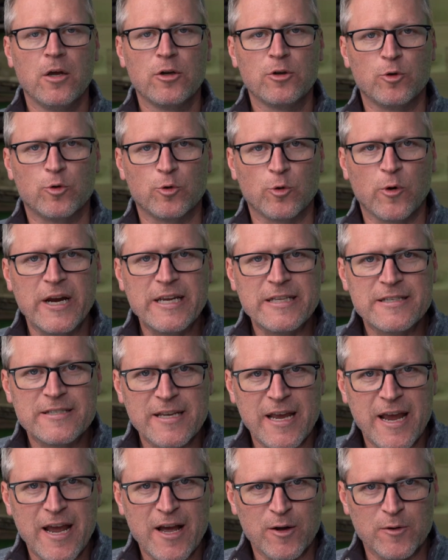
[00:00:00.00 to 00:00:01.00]
Great
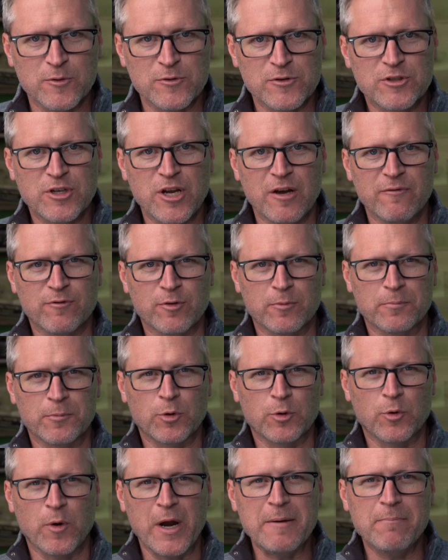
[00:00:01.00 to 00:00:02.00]
sounds come from
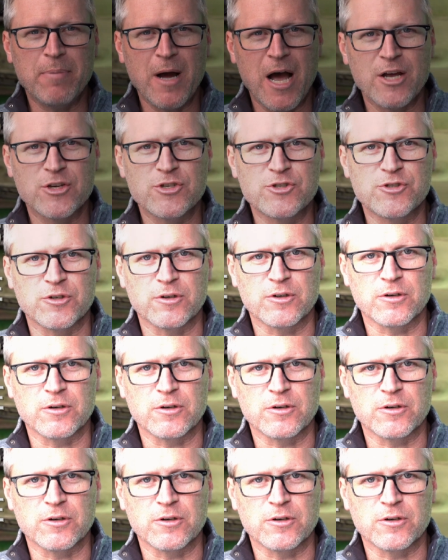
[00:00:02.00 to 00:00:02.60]
great posture.